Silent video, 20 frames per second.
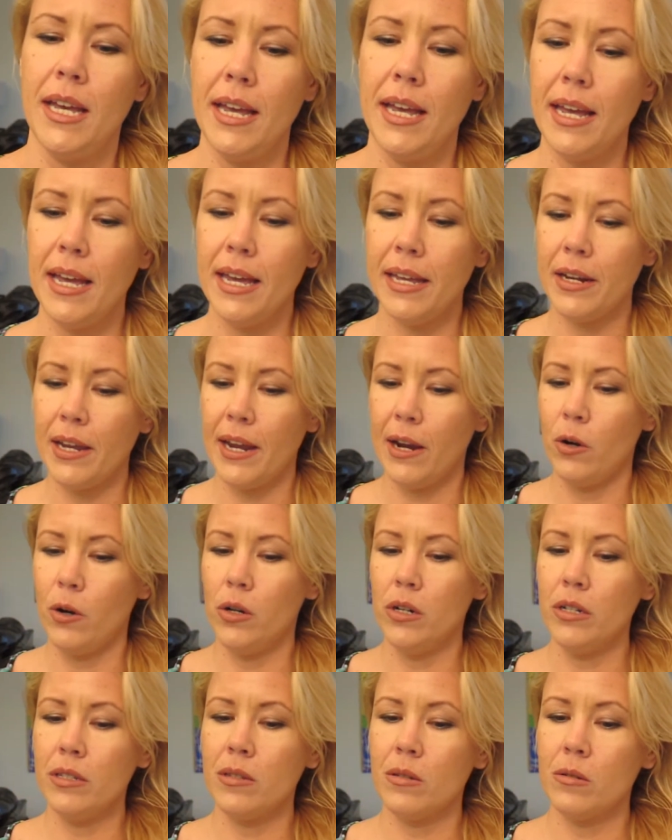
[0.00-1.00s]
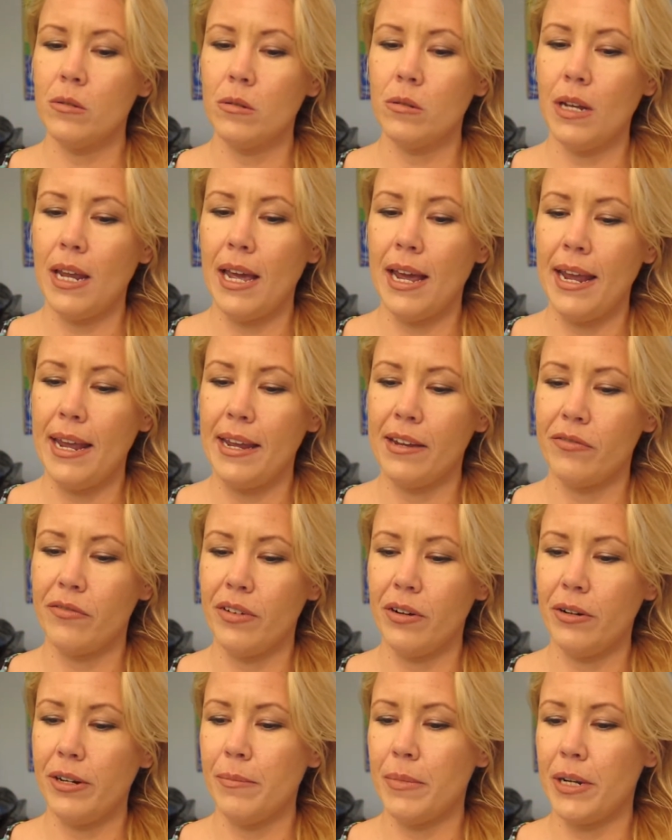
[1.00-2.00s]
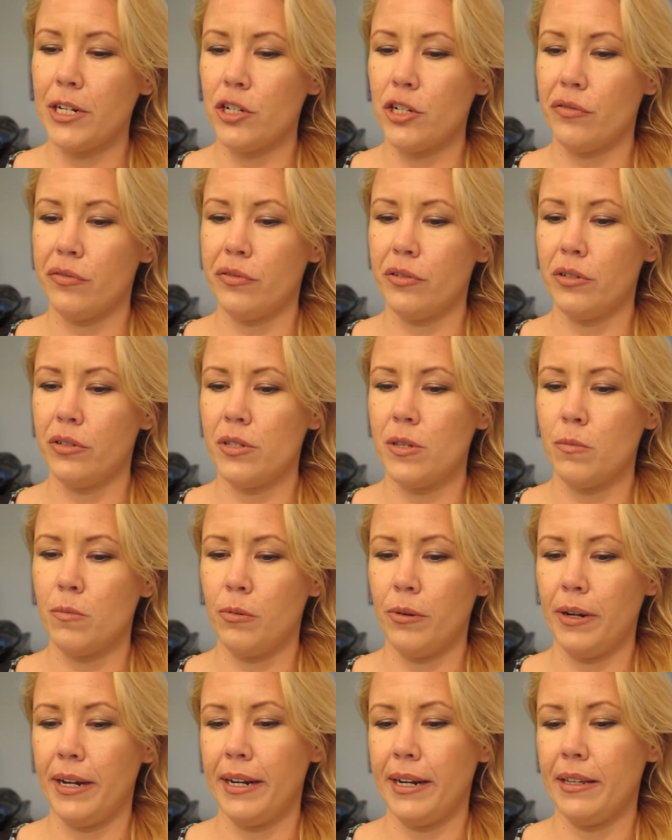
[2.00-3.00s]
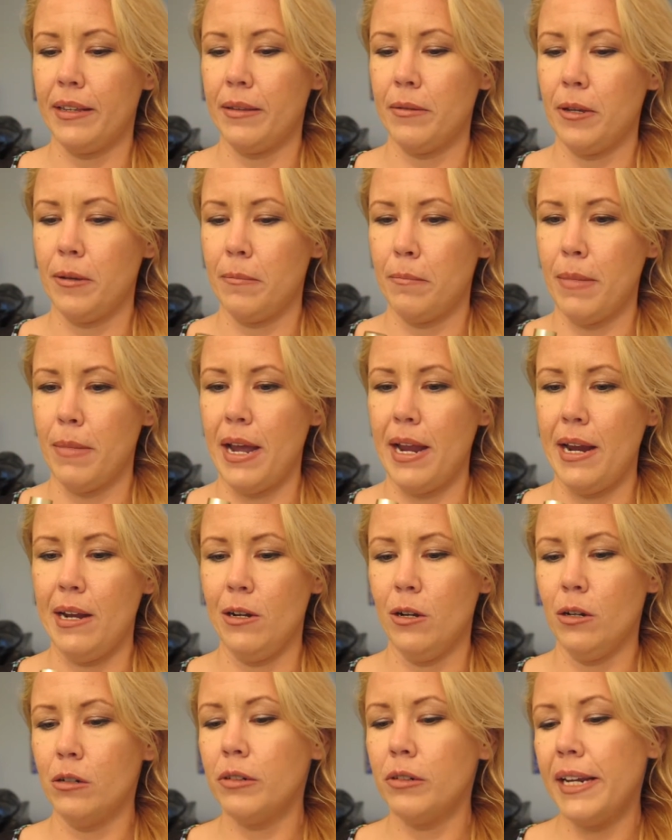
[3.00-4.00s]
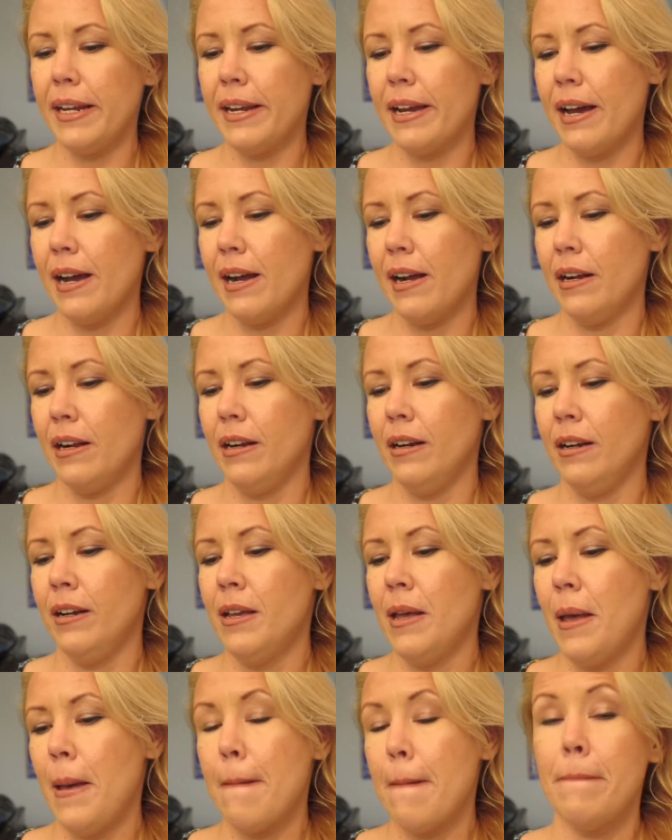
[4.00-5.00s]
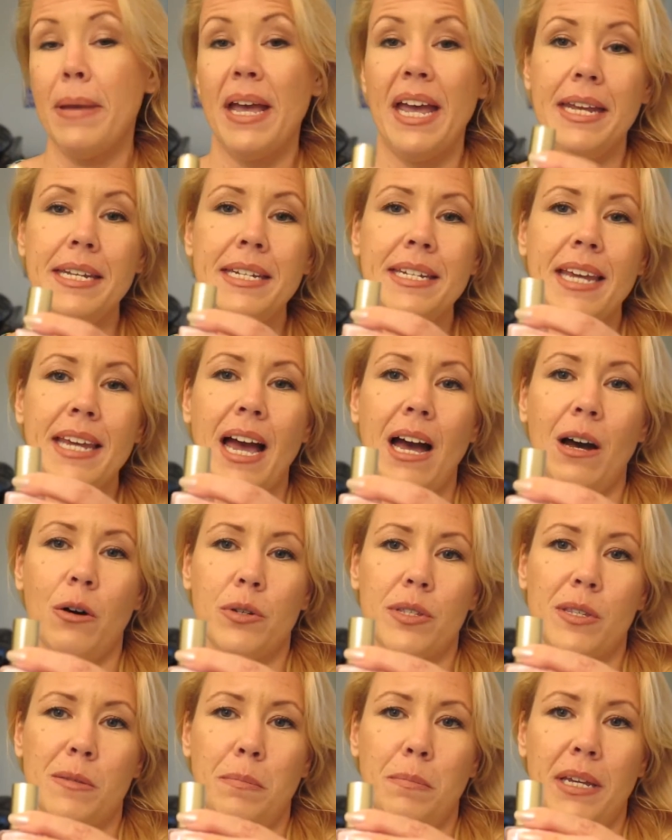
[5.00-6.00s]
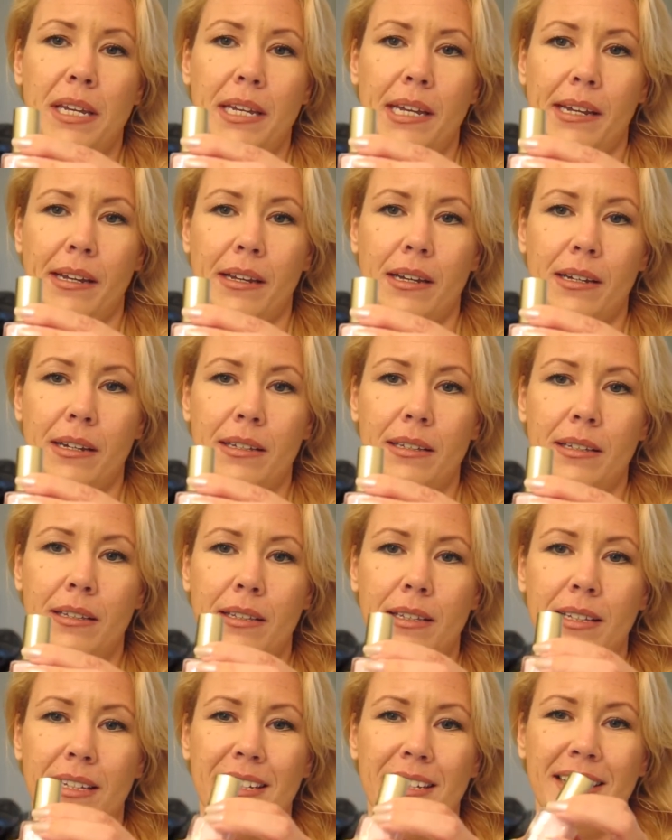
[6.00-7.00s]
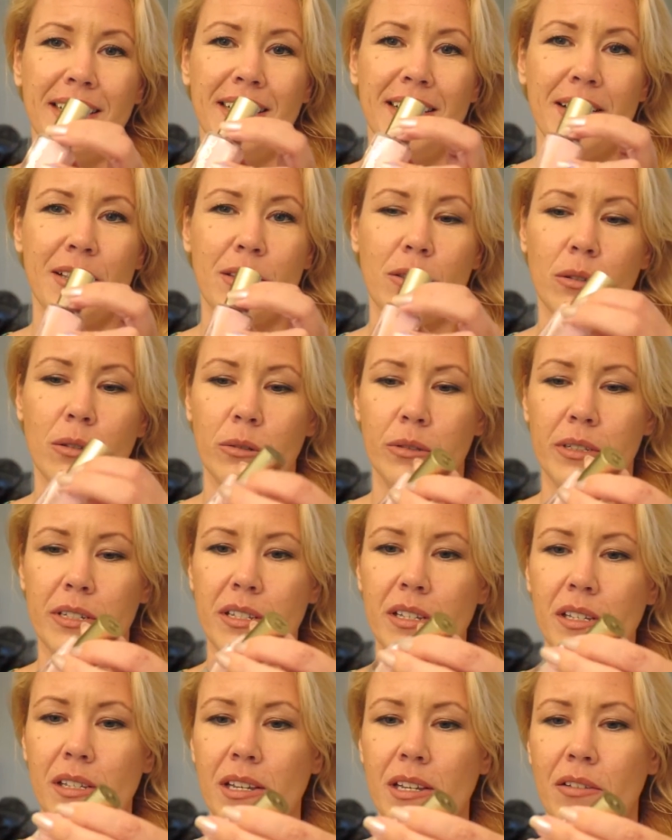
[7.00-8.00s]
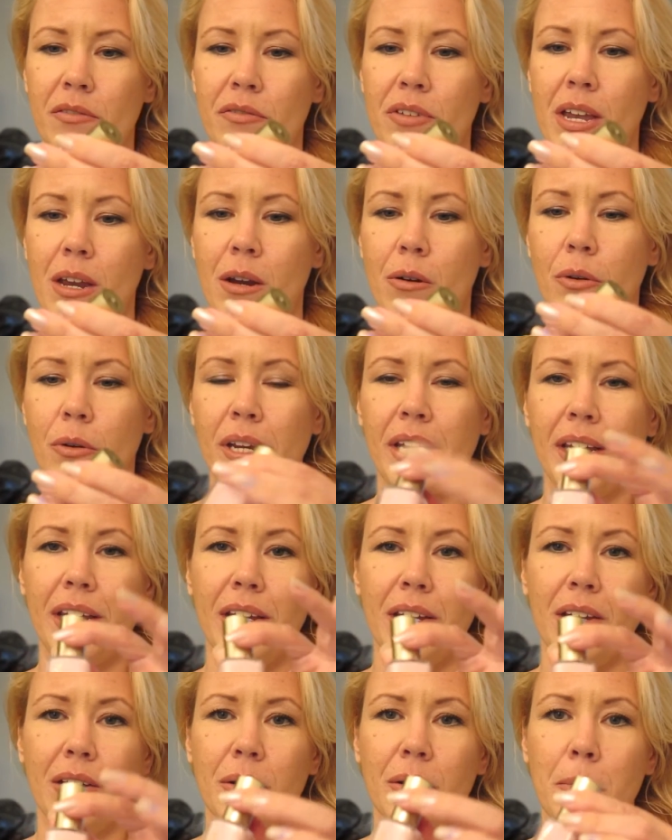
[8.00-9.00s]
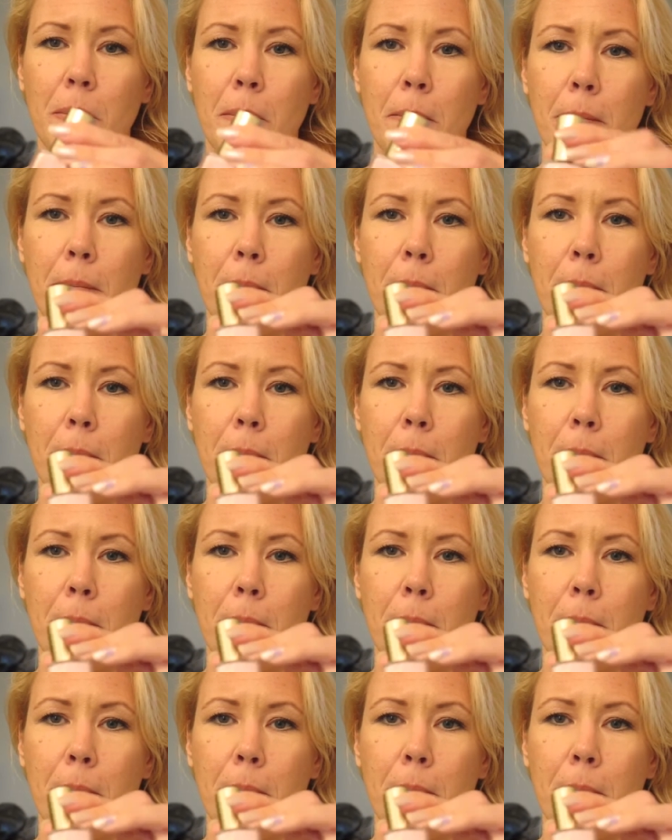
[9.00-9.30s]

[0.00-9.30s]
And I also like very much for spring my L'Oreal Penthouse Pink. So this is a very